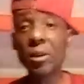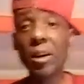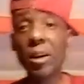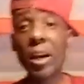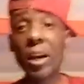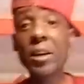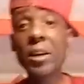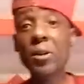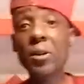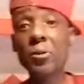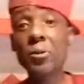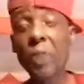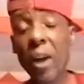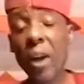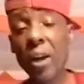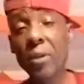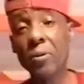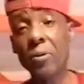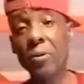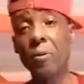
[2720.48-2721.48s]
or
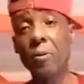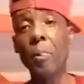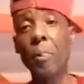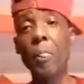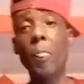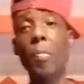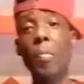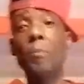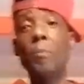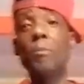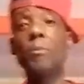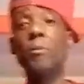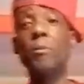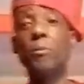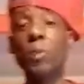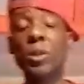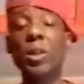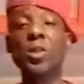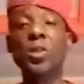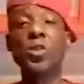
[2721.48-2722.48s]
85. Mm-hmm.
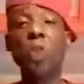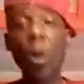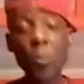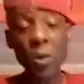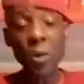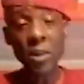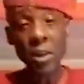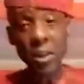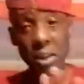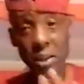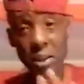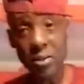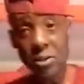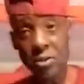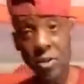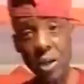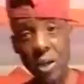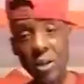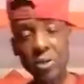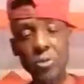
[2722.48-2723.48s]
But I saw when the 80s
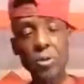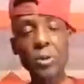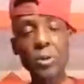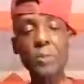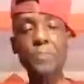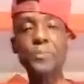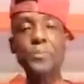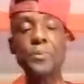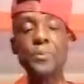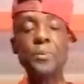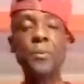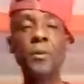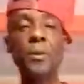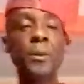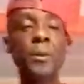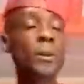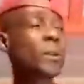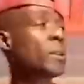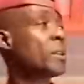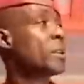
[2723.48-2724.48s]
right so
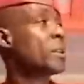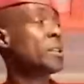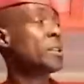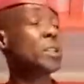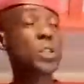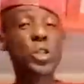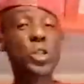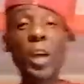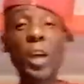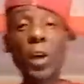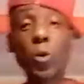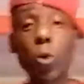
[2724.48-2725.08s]
mm-hmm. Jack